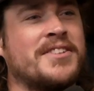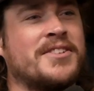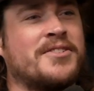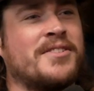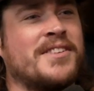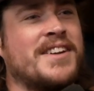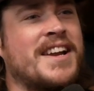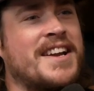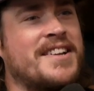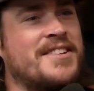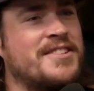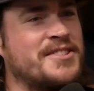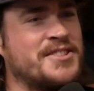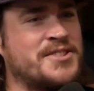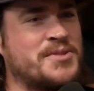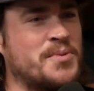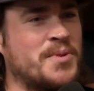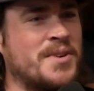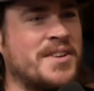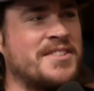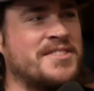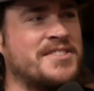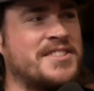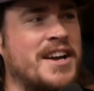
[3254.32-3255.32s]
creators
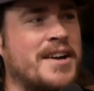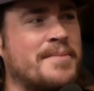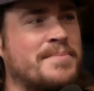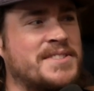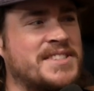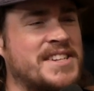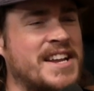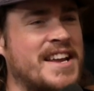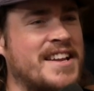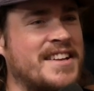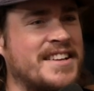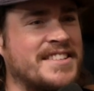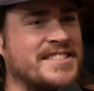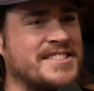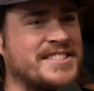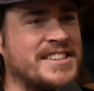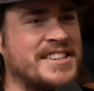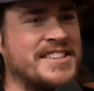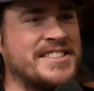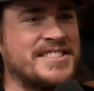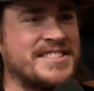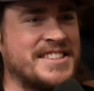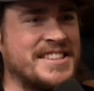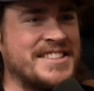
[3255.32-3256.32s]
weren't upstanding
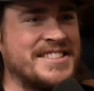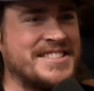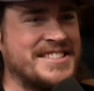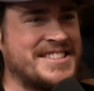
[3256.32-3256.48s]
citizens.